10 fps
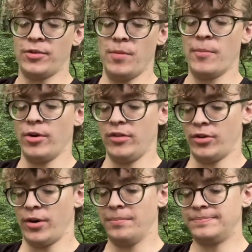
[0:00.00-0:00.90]
memories
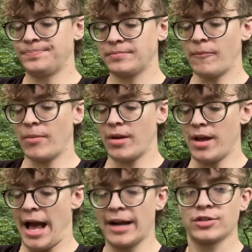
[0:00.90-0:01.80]
are
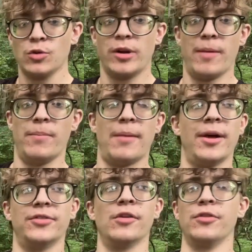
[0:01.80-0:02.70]
actually when I'm by
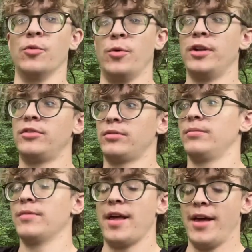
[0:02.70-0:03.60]
myself in the woods,
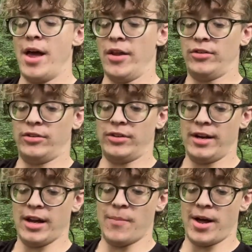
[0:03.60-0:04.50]

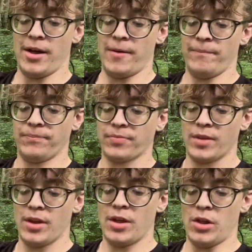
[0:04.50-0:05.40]
sitting in my
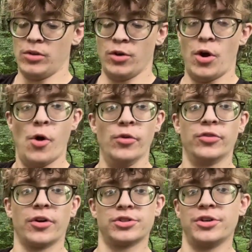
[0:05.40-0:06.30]
little
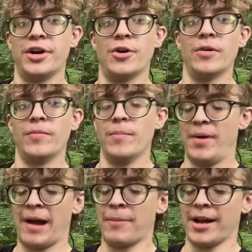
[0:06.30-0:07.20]
Ozark Trail
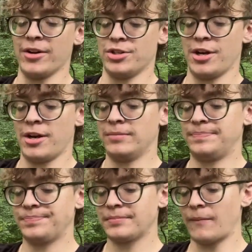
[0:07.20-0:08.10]
backpacking chair,
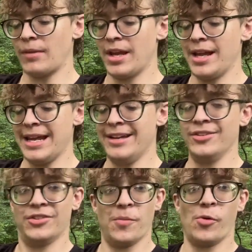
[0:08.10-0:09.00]
eating
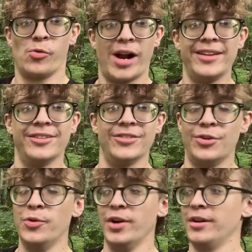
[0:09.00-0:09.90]
some rice and
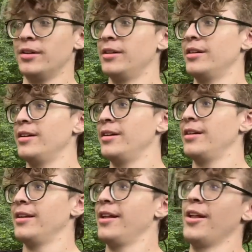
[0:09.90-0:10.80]
tuna,
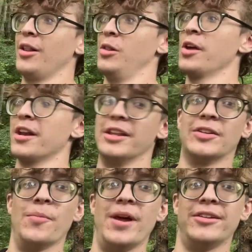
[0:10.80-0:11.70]
looking at this
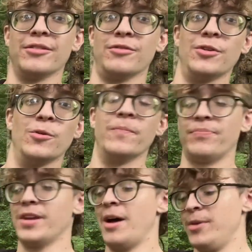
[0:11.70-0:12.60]
amazing view.
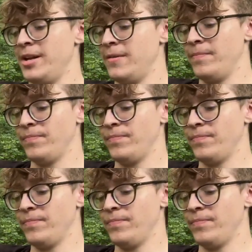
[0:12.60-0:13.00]
I mean,